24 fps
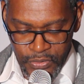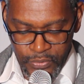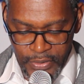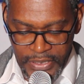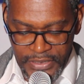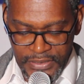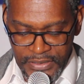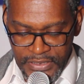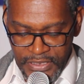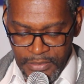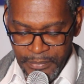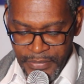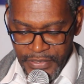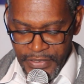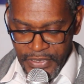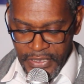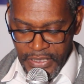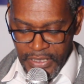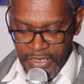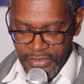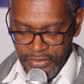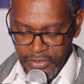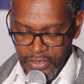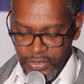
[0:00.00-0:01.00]
UNDP
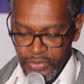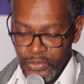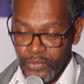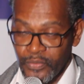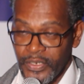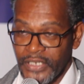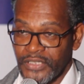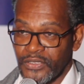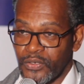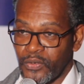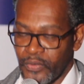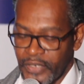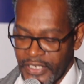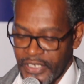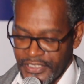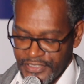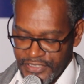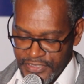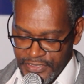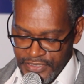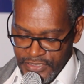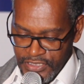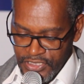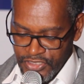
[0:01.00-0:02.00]
and the
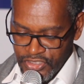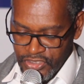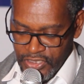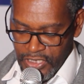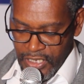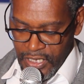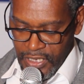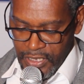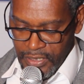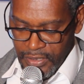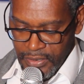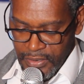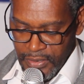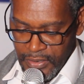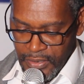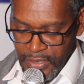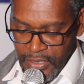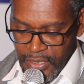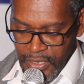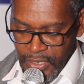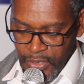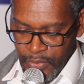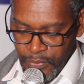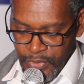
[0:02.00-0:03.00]
UNOHCHR
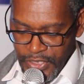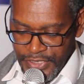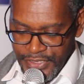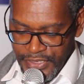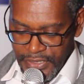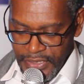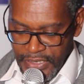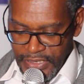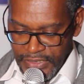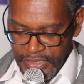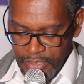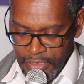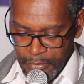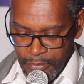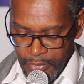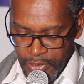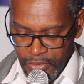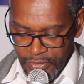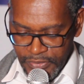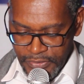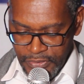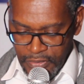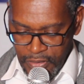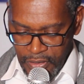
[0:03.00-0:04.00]
which
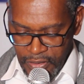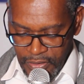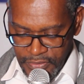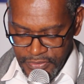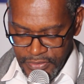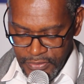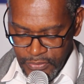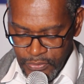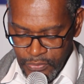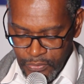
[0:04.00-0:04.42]
enabled us